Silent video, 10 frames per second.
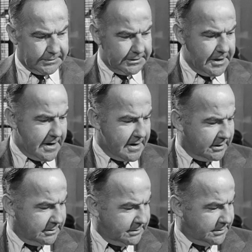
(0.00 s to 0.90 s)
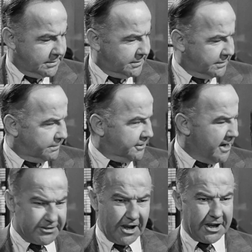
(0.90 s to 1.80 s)
Yeah.
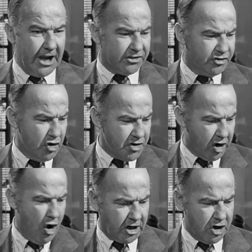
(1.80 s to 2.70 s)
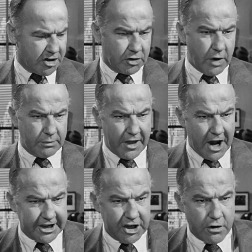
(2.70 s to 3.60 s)
Here's a case a junior law clerk could win with an
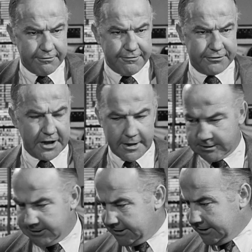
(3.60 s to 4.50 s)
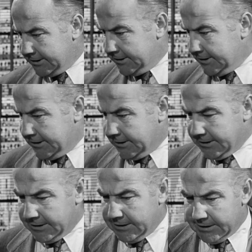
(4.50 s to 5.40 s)
IQ of 50.
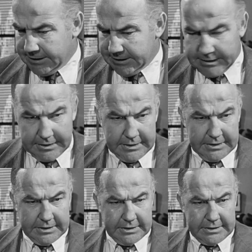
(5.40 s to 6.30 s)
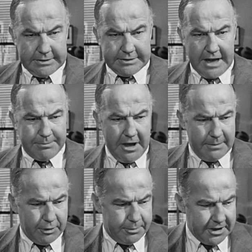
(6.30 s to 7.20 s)
What now, boss? Type that
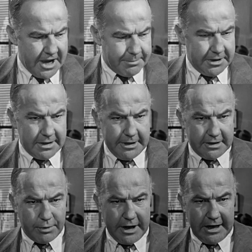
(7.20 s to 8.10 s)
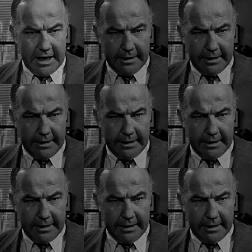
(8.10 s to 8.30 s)
up. We'll put a copy in the mail to Bradley